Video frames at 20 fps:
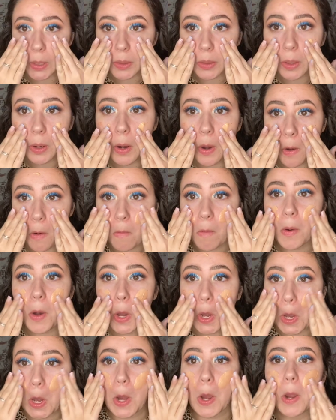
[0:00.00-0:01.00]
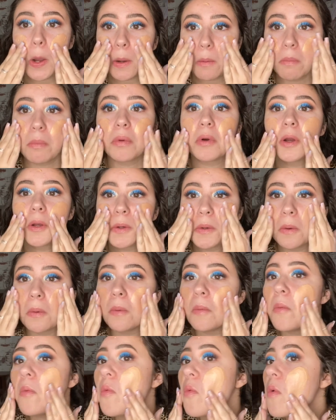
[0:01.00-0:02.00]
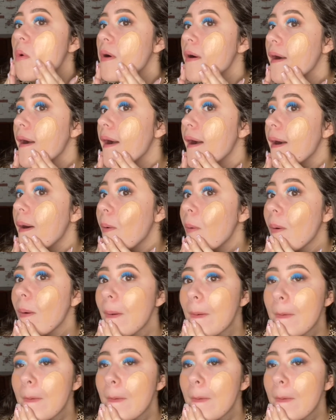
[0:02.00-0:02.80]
because I don't want to get any brush. Oh, wow.